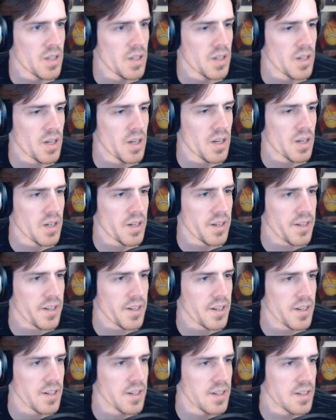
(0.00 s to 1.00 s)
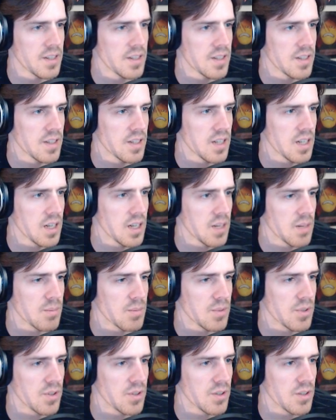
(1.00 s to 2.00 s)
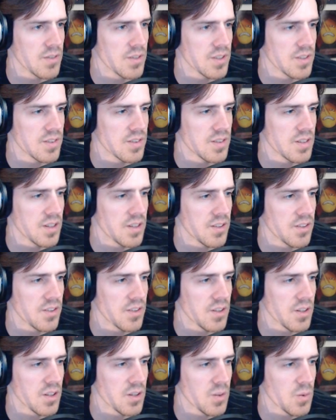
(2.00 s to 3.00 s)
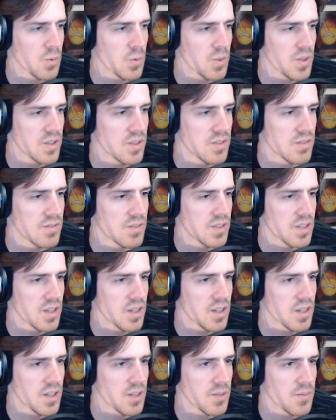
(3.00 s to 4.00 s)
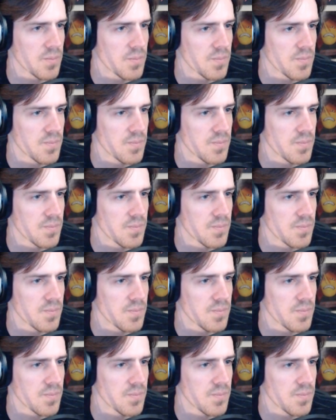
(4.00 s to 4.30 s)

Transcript: Oh, dear. I'm nervous. This is all a waste of time.